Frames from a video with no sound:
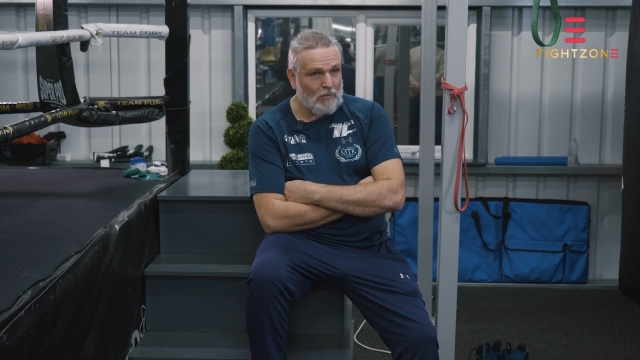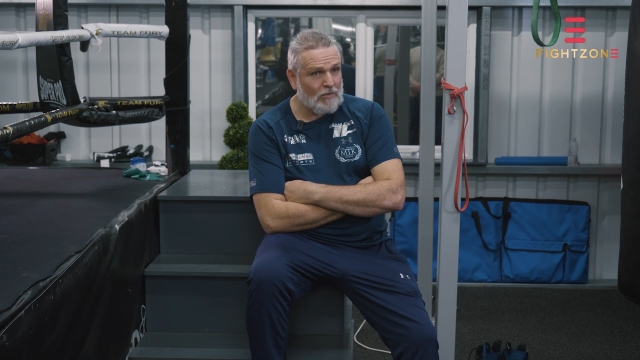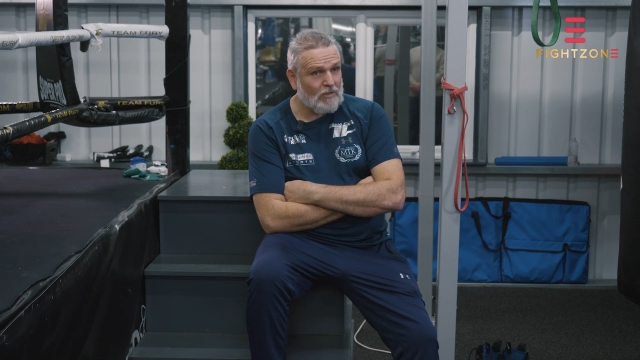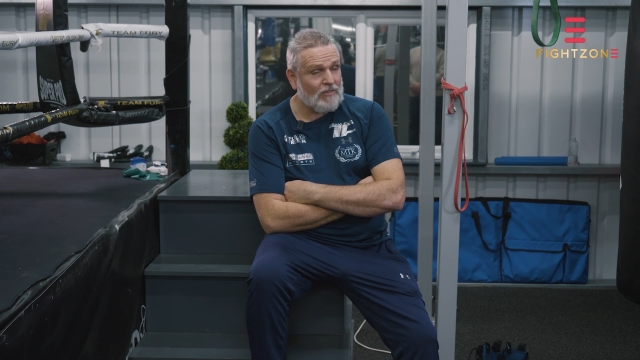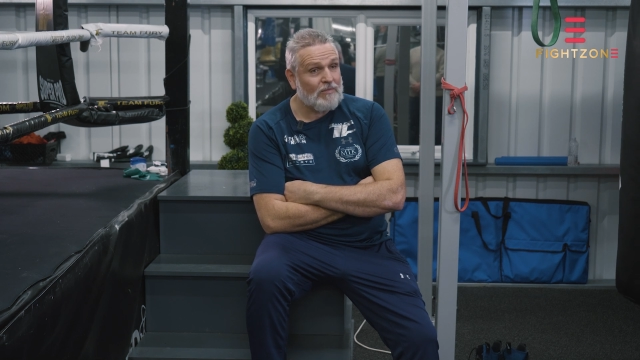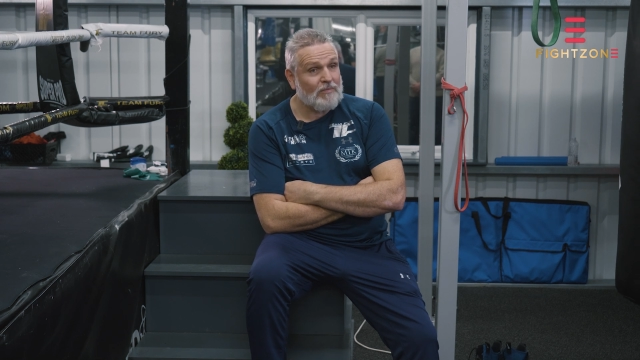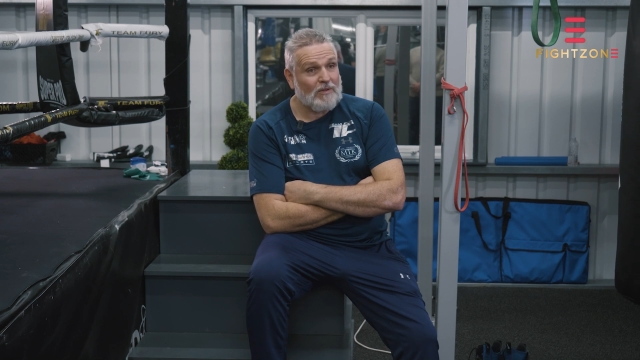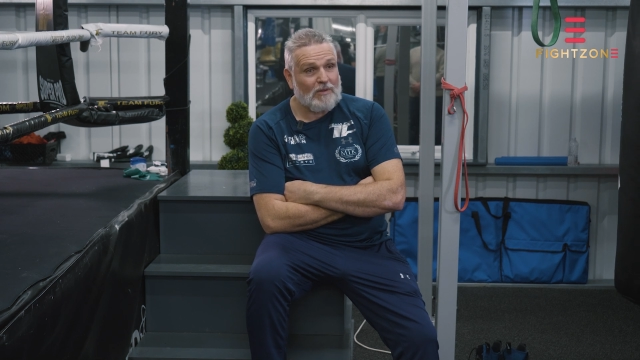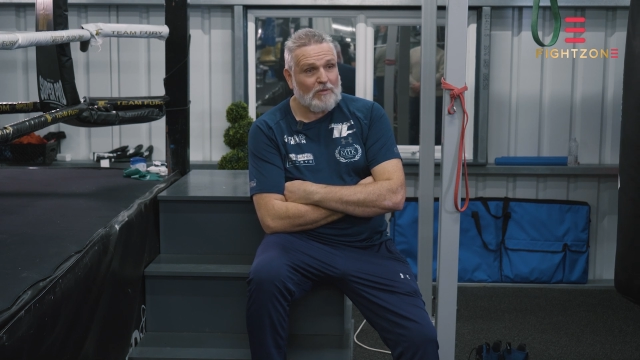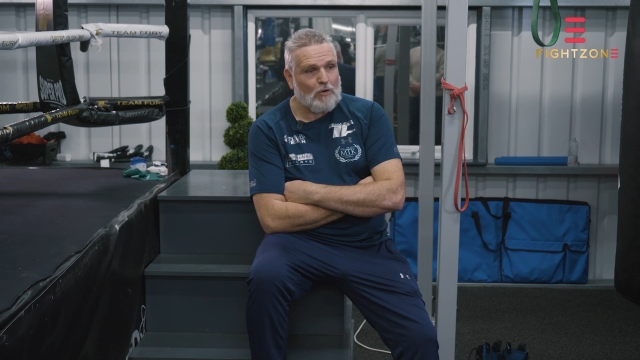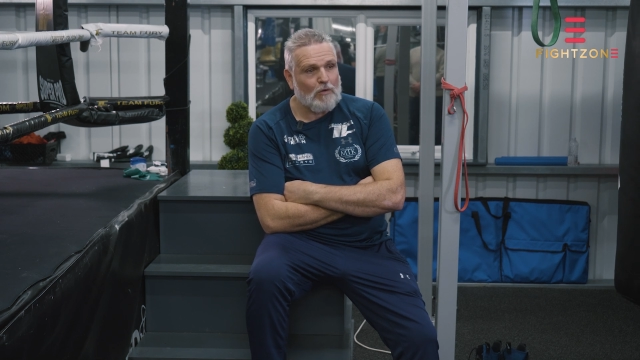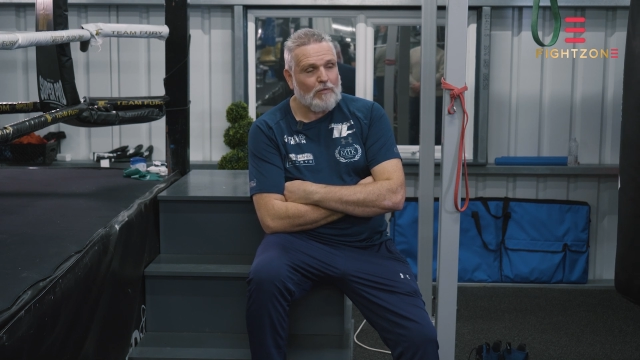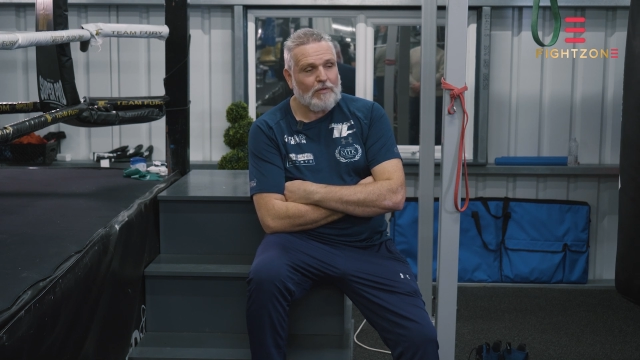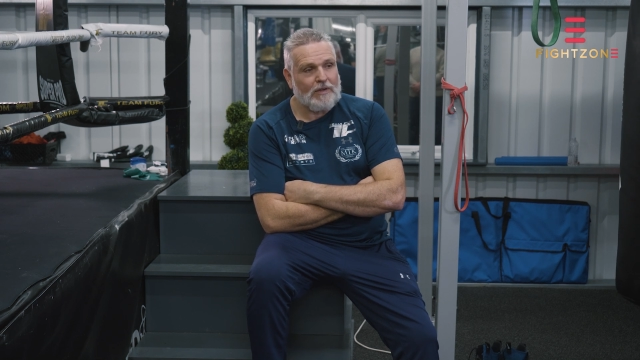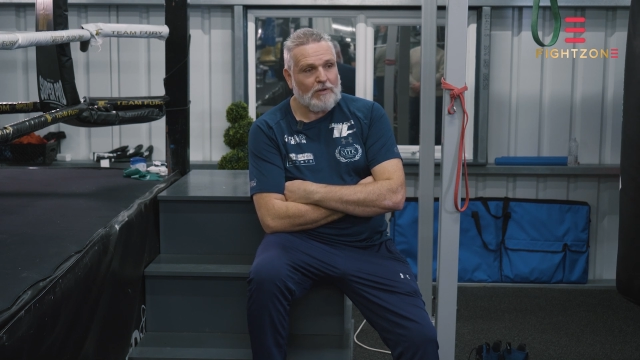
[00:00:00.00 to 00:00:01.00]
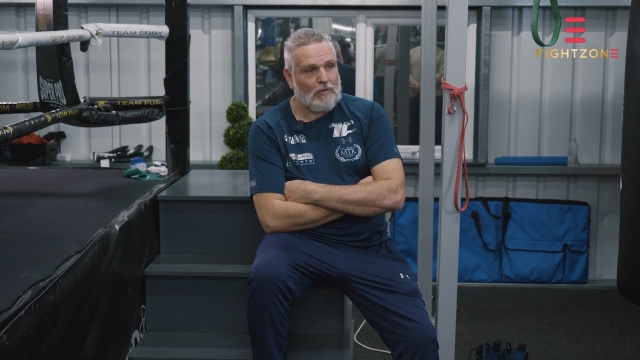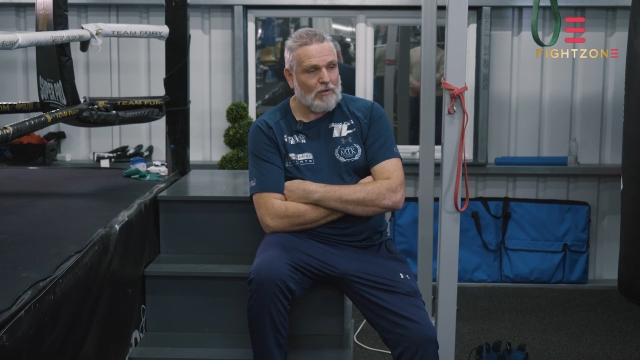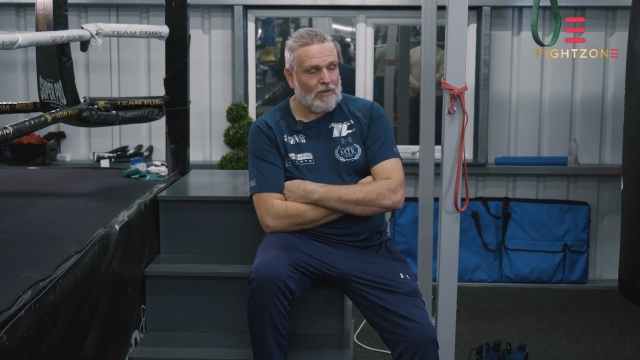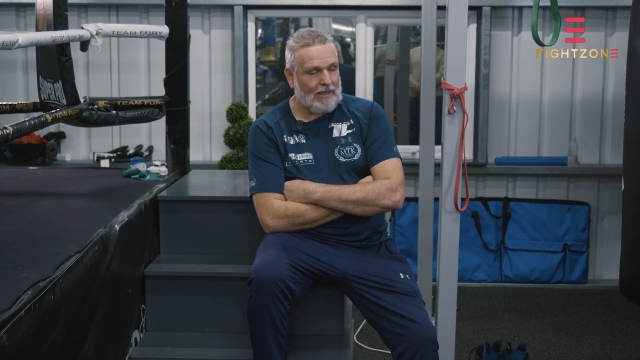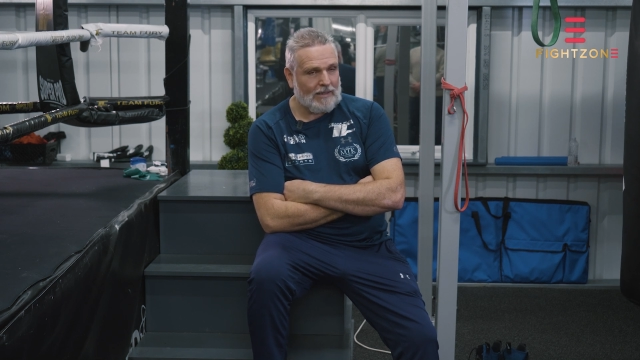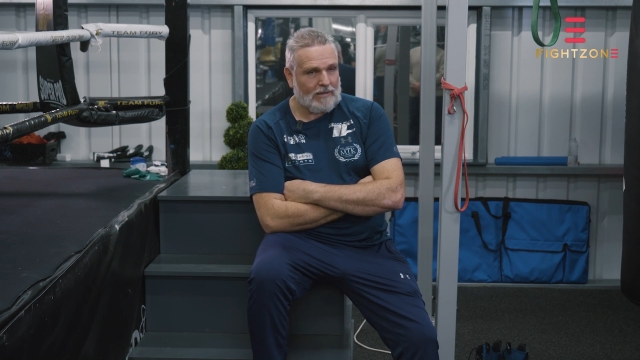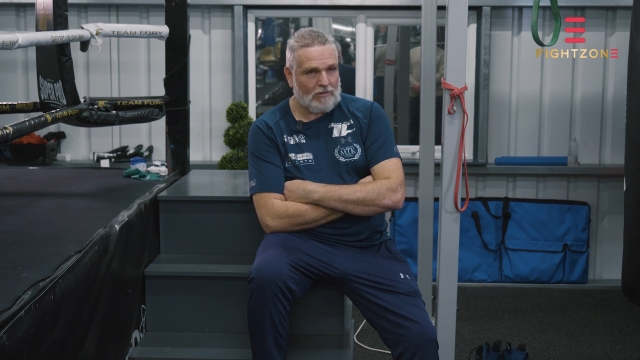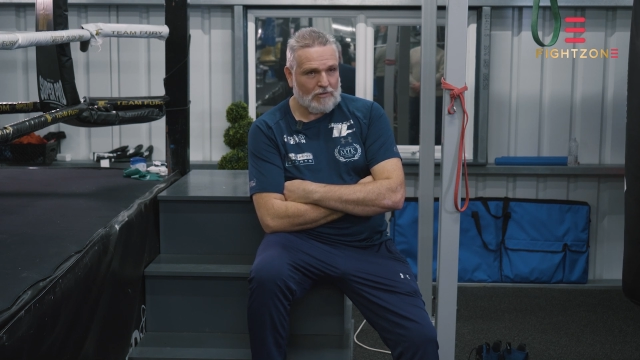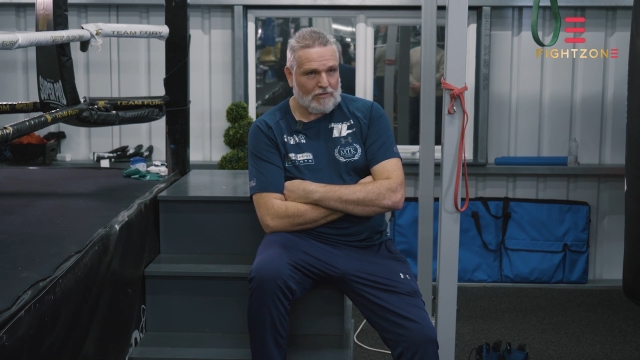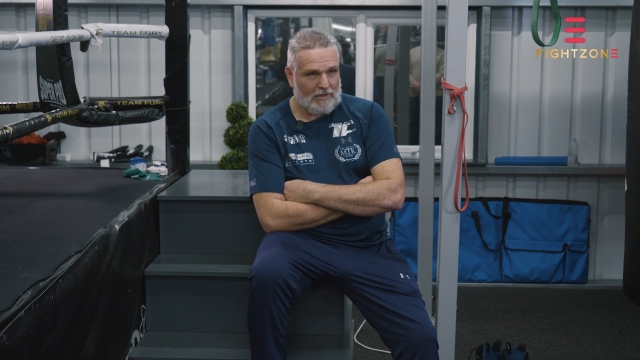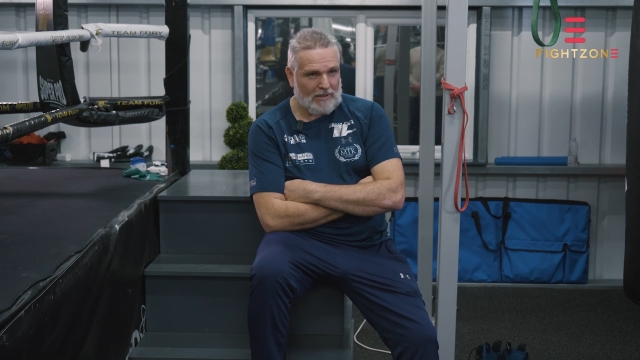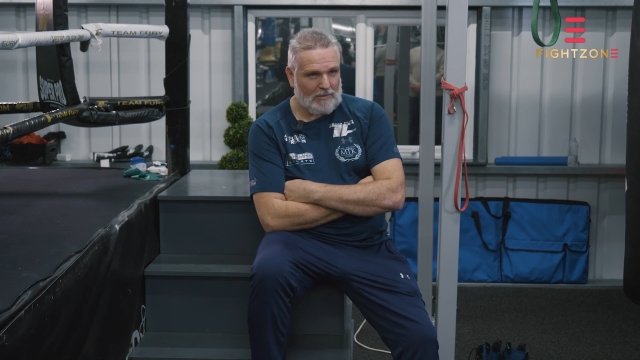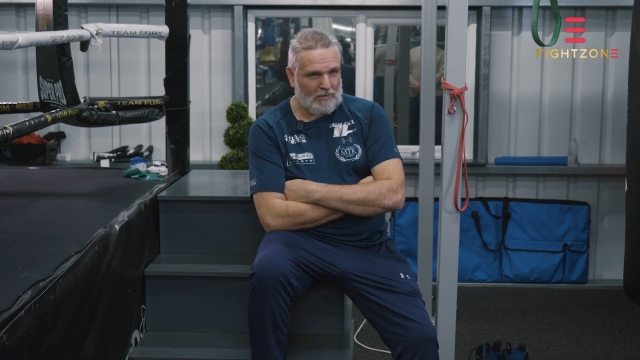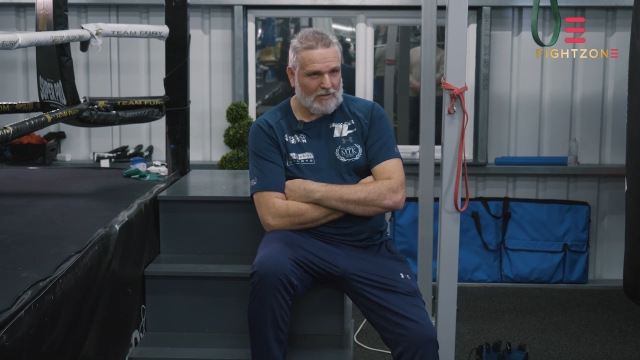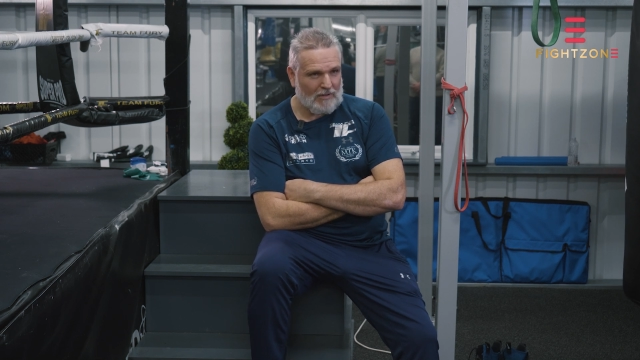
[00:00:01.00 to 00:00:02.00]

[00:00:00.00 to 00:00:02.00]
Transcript: We're just covering all angles really with